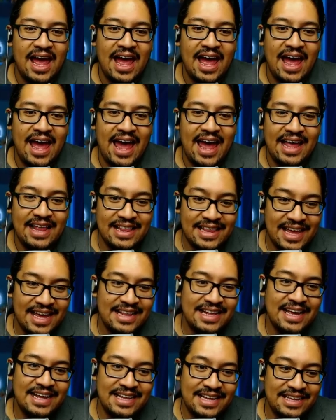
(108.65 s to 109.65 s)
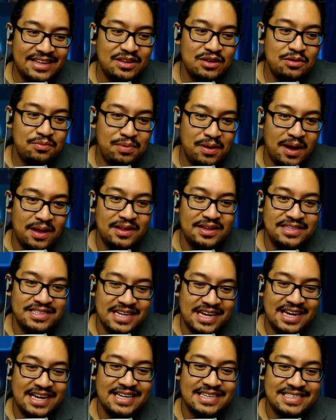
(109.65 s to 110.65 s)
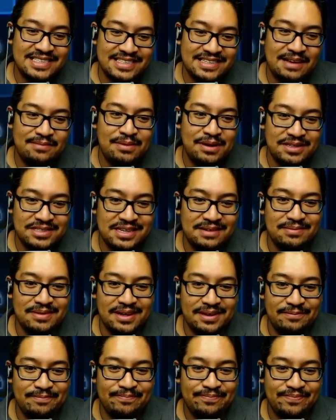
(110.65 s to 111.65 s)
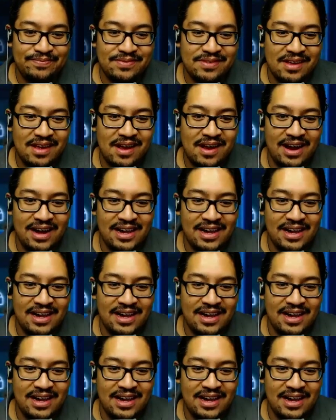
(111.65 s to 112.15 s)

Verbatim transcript: and then I need to apologize about something. All right,